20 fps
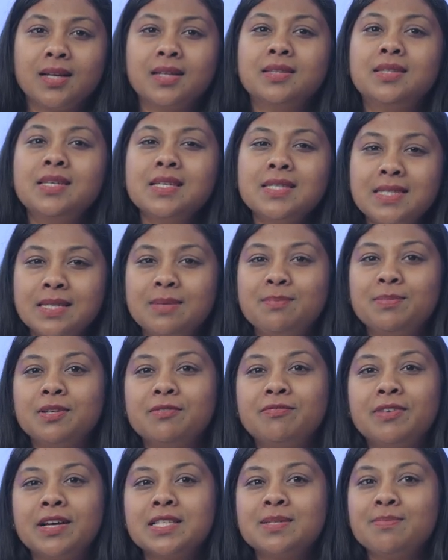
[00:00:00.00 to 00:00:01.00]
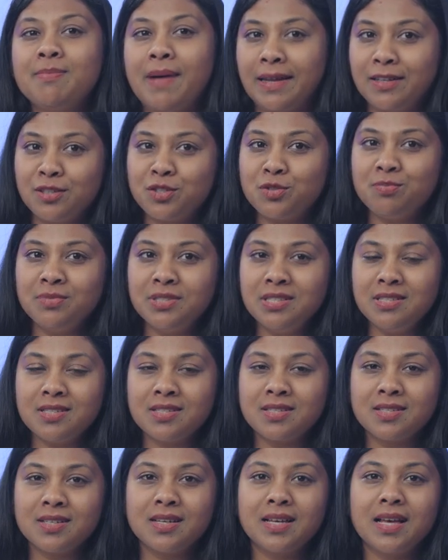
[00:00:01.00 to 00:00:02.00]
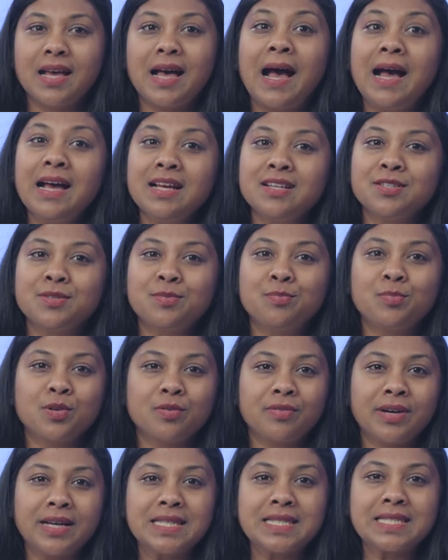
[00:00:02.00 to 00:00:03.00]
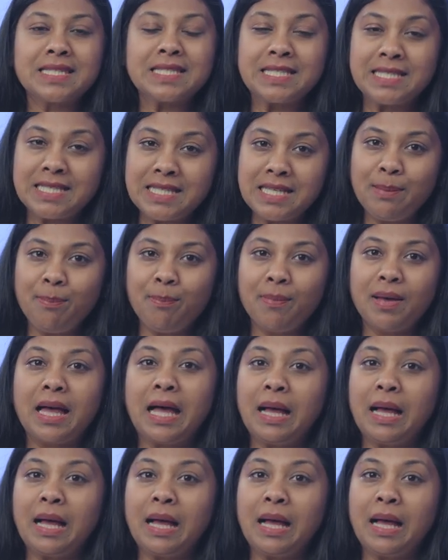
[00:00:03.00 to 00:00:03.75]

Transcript: This simplifies management and provides deep